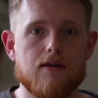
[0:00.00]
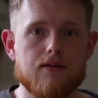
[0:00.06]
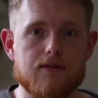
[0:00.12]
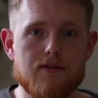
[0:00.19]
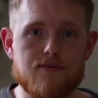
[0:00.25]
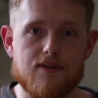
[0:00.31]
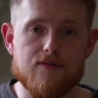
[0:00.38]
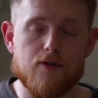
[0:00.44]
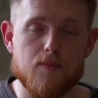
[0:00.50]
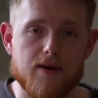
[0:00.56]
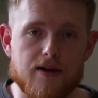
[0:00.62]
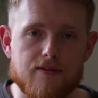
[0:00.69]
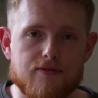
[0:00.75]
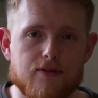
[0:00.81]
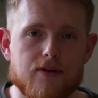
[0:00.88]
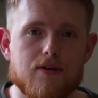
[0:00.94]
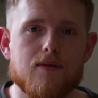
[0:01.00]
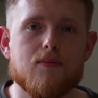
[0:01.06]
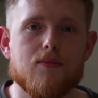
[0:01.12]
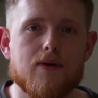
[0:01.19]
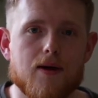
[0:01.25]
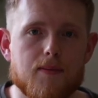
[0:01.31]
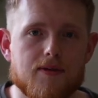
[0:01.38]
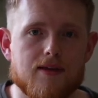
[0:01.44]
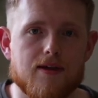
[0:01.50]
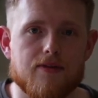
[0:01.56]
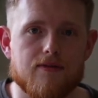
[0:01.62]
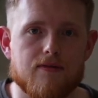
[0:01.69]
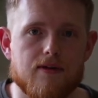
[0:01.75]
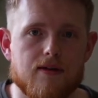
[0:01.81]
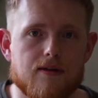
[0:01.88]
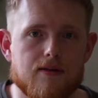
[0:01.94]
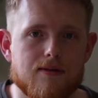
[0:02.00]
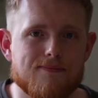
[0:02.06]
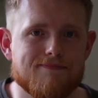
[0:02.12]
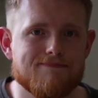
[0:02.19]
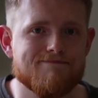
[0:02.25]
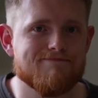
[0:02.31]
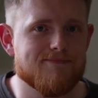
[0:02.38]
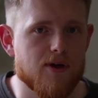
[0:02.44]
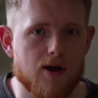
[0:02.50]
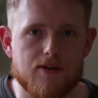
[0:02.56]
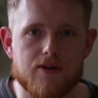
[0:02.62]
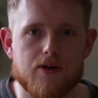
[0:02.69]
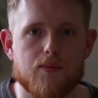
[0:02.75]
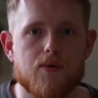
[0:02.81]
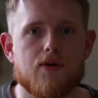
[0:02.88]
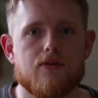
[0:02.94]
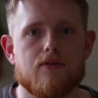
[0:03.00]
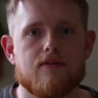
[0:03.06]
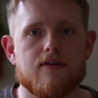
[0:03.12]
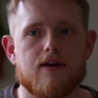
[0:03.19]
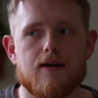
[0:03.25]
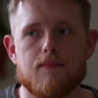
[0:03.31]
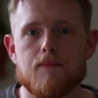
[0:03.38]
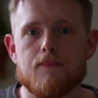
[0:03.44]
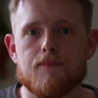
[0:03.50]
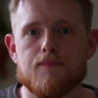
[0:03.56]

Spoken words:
the VivoBarefoot Primus Lite IIIs, are they worth your time?